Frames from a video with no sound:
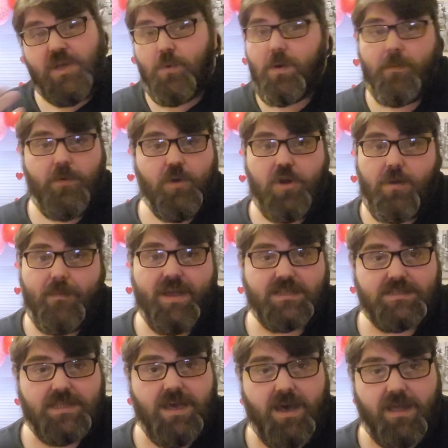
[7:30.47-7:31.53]
know when we're going back
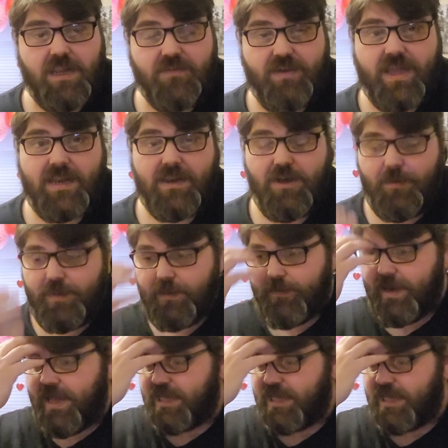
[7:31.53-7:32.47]
to the hull. I've had a lot of people